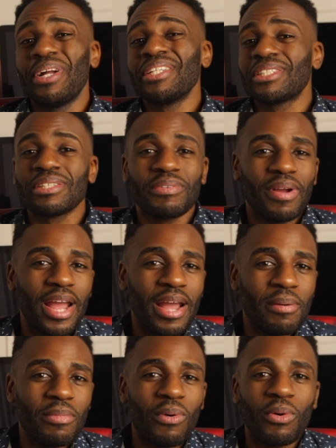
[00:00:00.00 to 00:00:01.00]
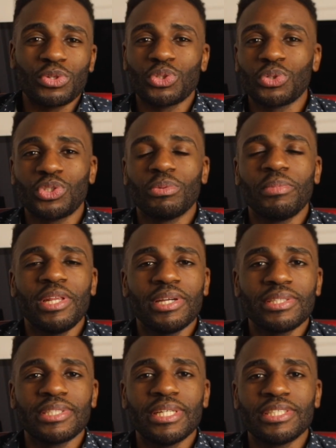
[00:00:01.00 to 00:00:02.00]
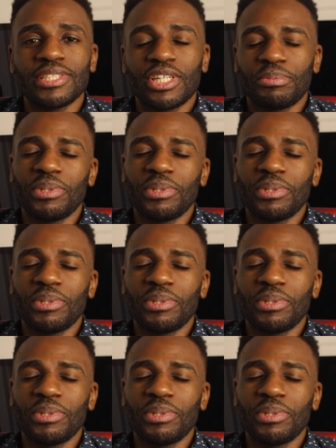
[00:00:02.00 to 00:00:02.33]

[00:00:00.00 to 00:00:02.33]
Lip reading: Instagram or social medias and such,